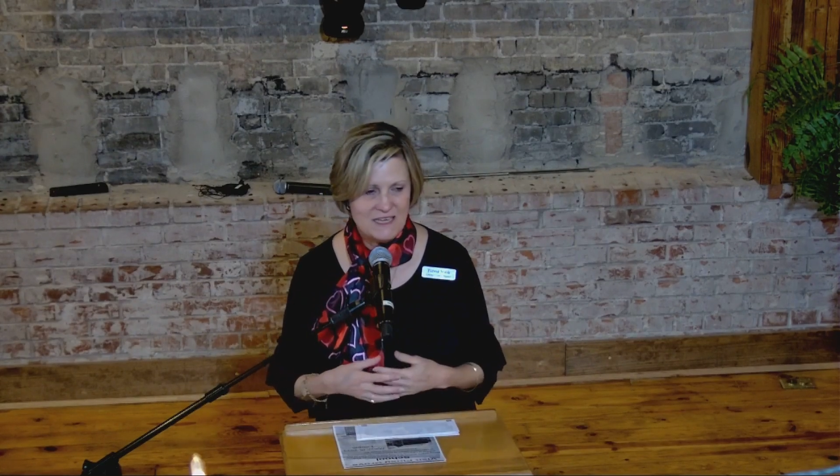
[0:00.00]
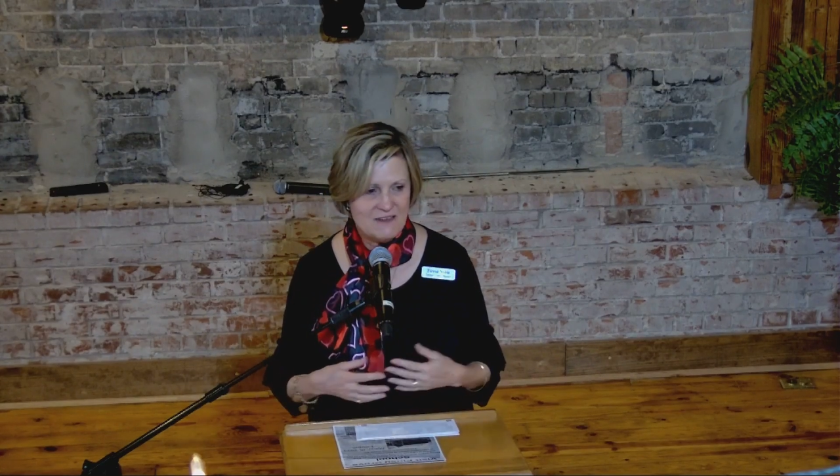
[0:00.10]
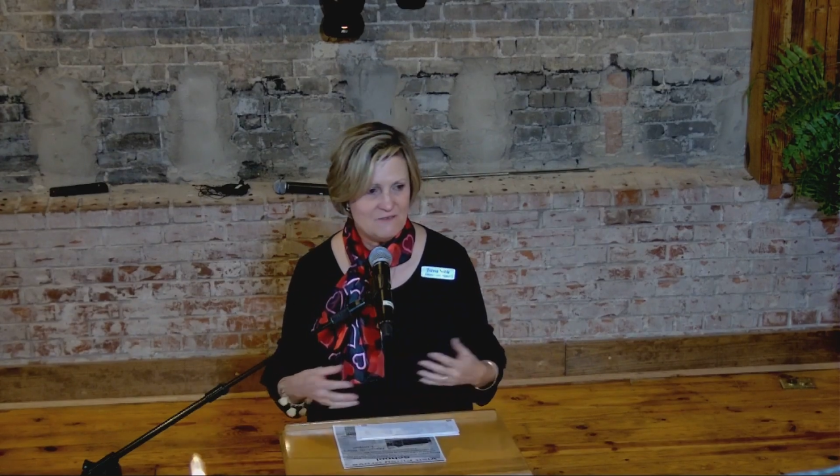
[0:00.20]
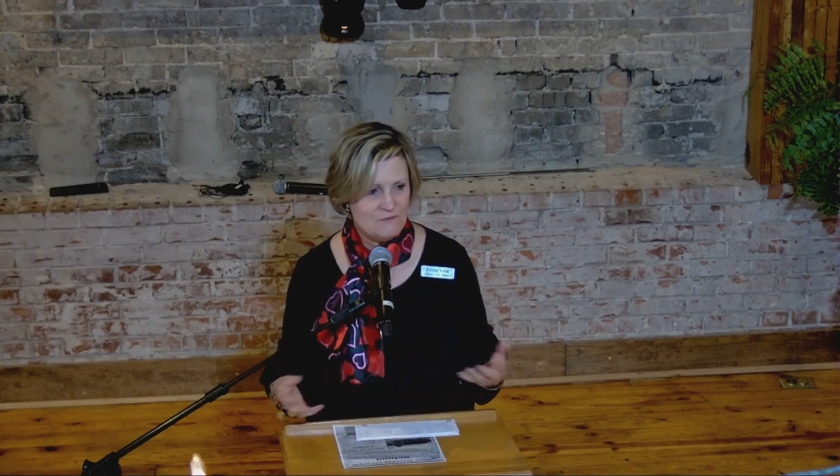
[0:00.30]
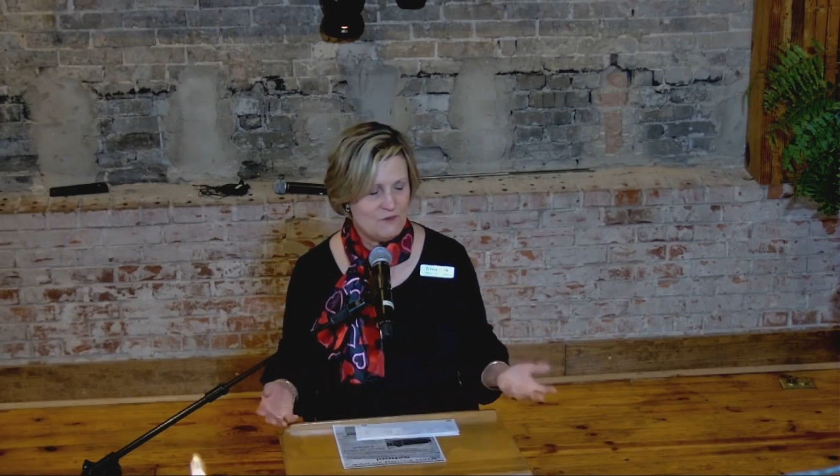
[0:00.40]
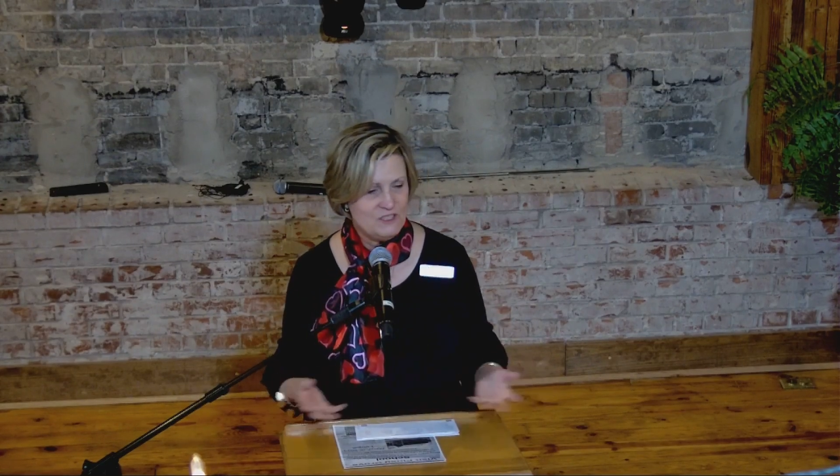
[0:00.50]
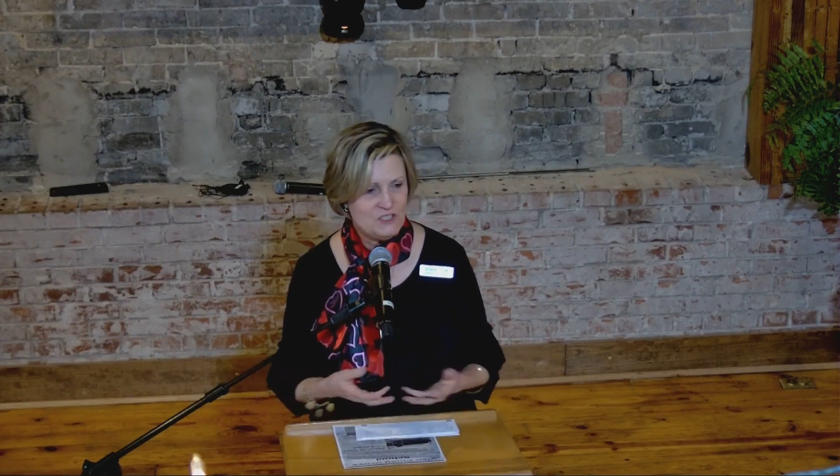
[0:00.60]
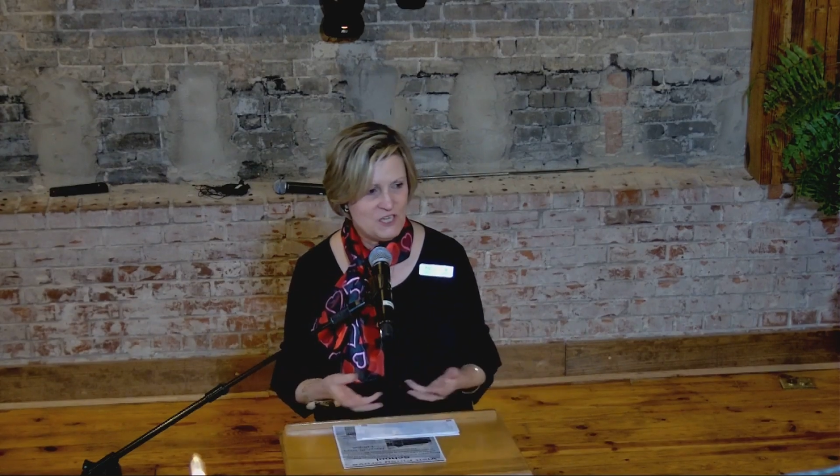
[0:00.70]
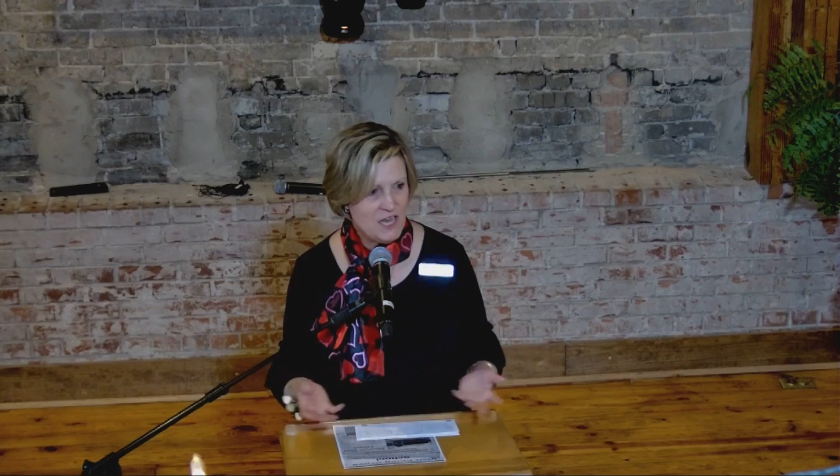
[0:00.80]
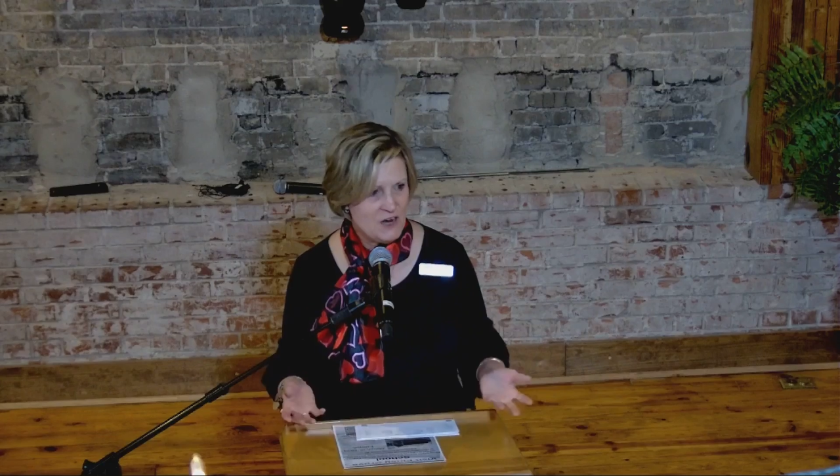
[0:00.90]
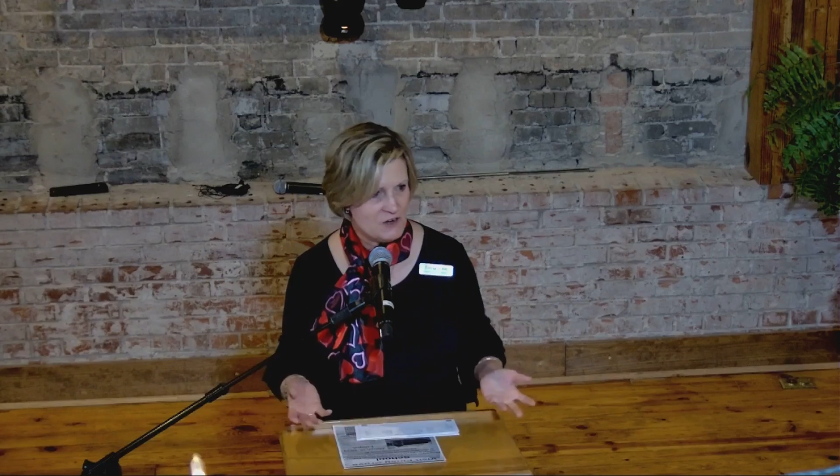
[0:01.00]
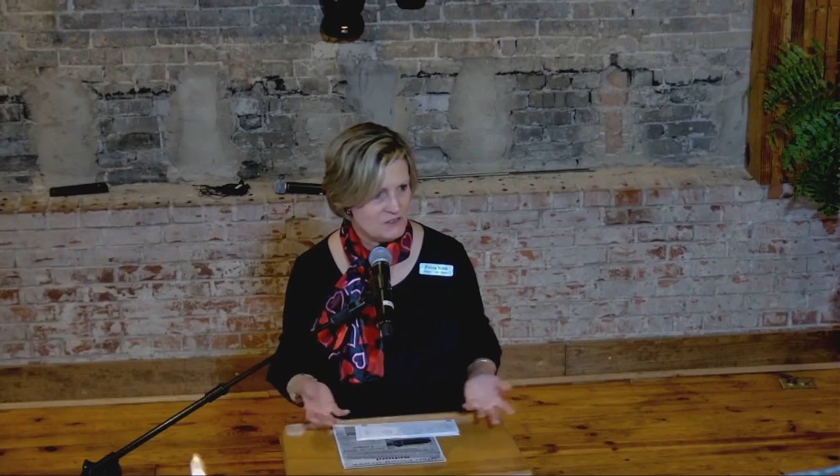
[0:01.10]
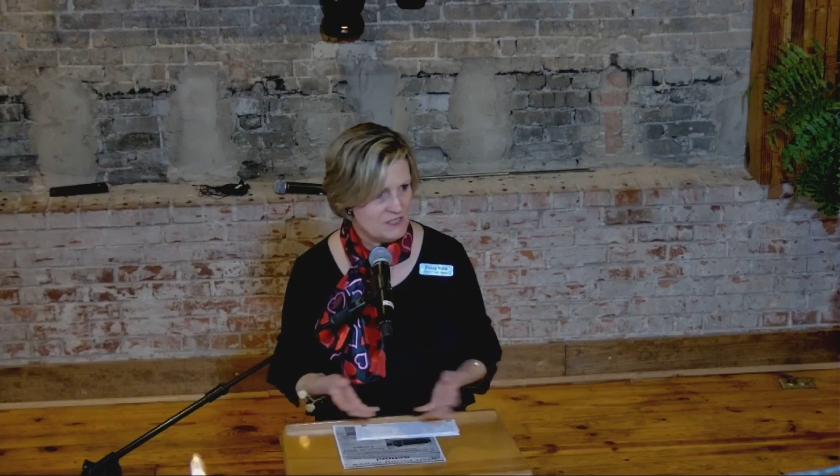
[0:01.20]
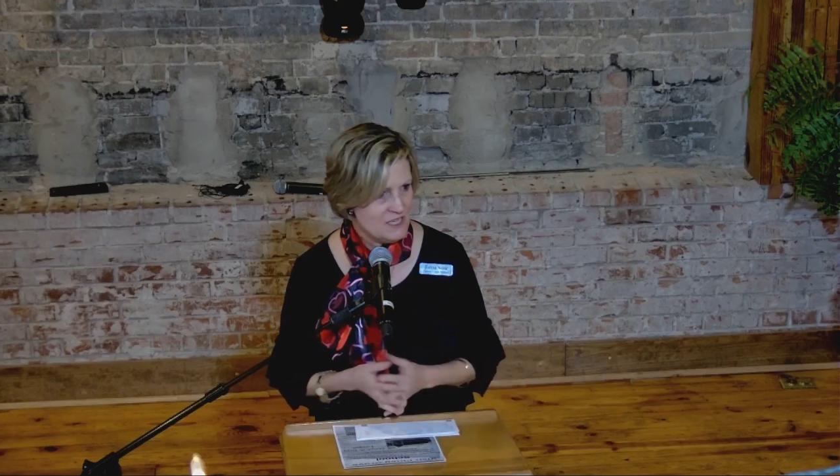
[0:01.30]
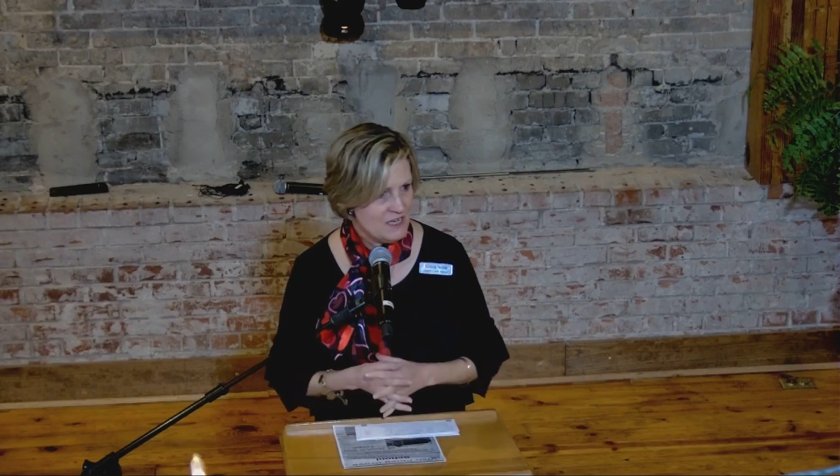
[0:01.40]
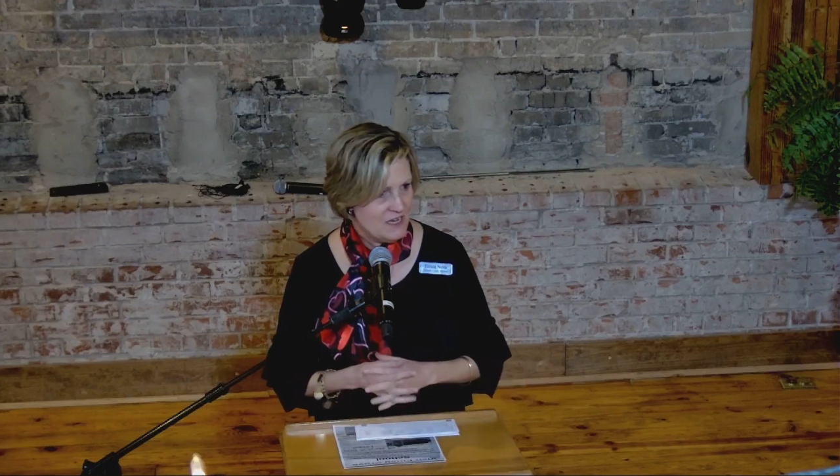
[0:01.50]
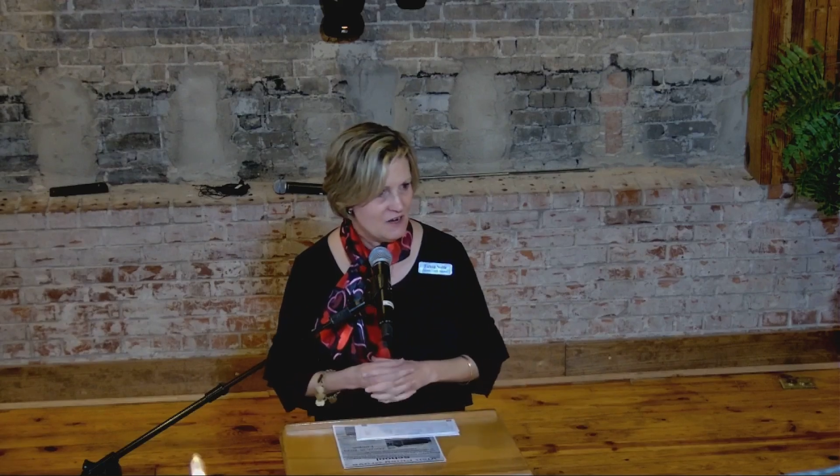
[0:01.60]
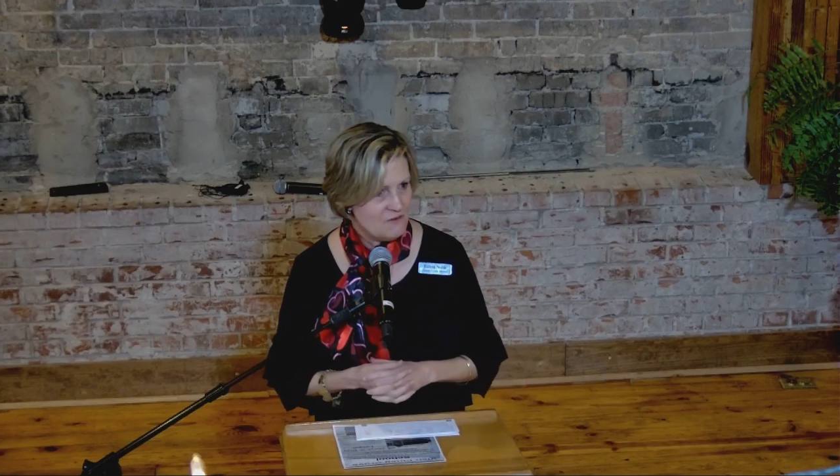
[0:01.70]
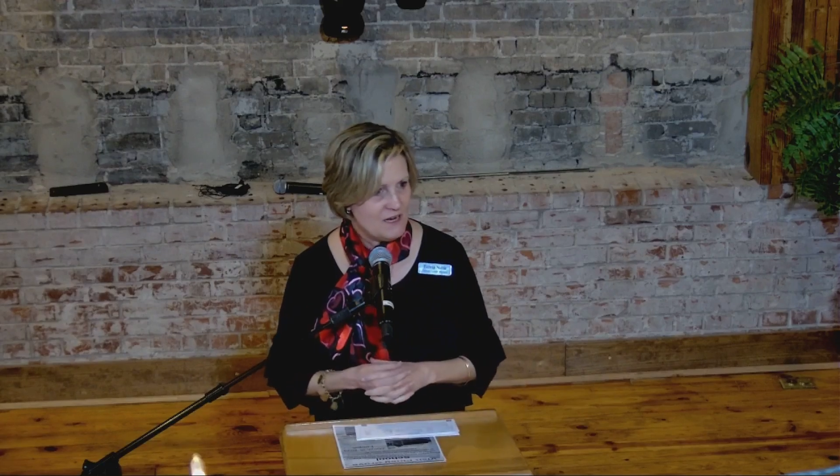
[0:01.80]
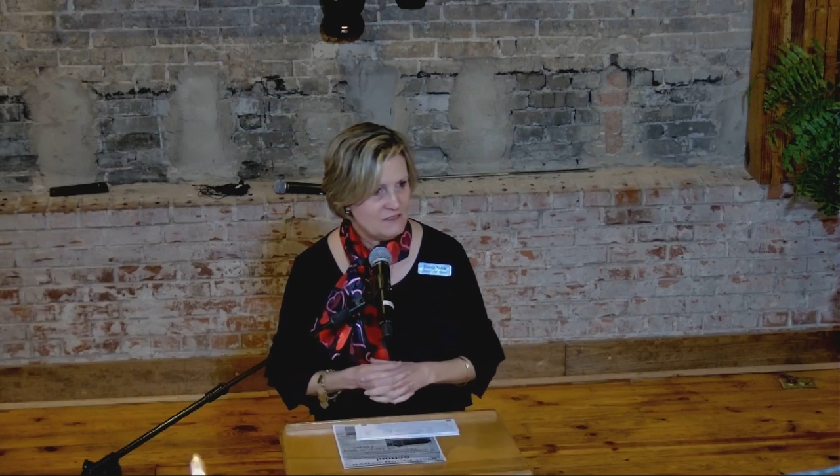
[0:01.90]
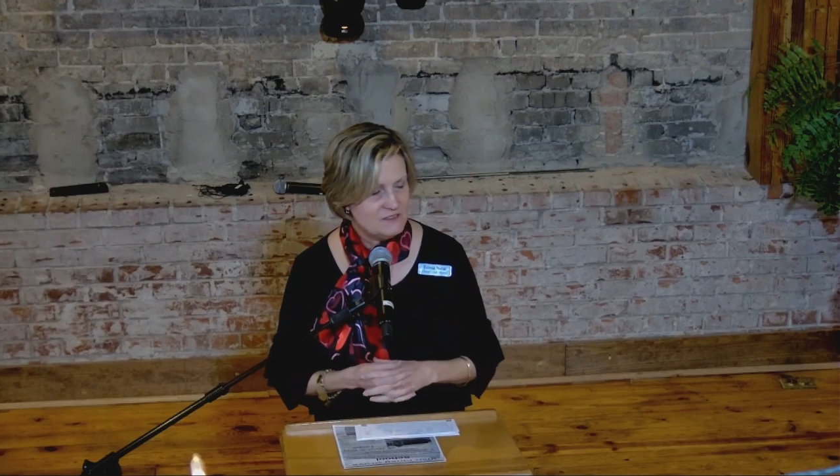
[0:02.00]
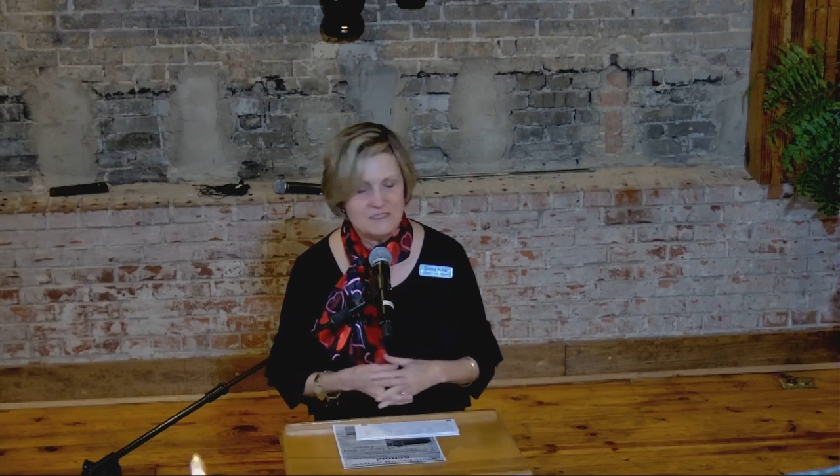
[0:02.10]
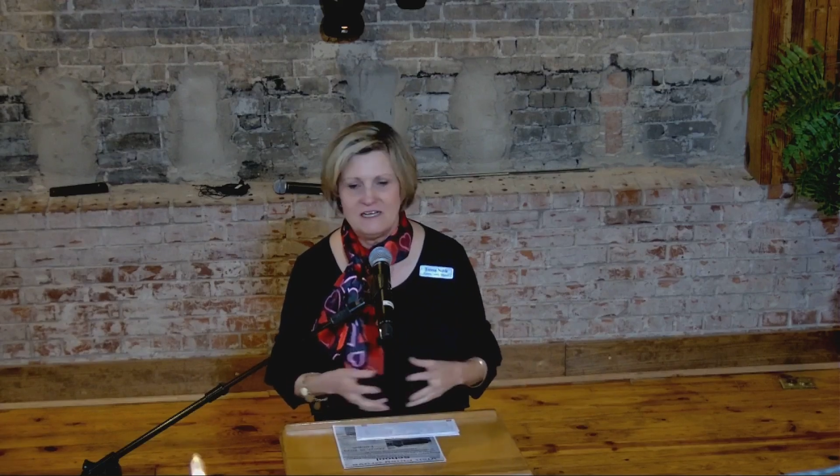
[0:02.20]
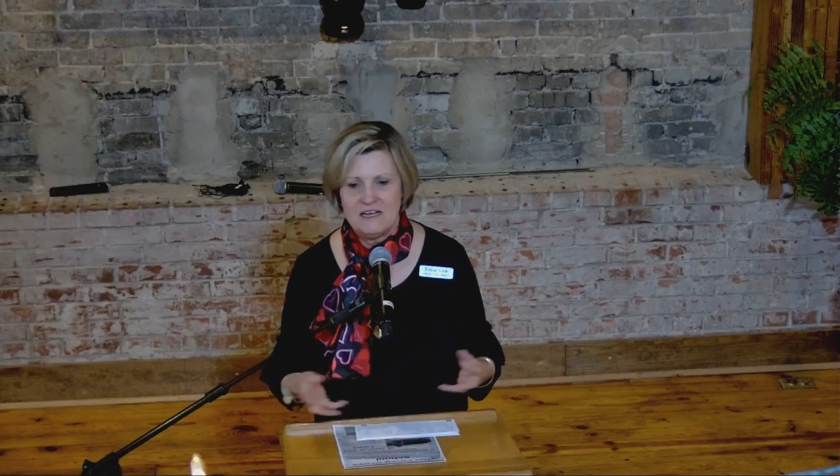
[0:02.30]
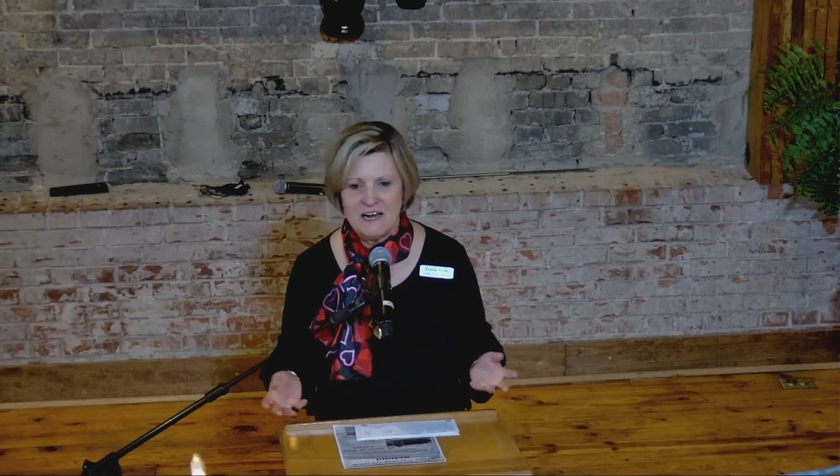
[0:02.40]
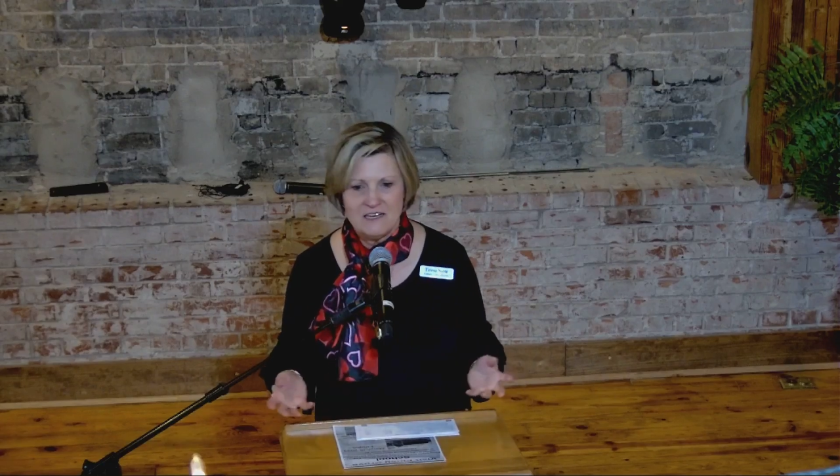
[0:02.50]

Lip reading: we shared around our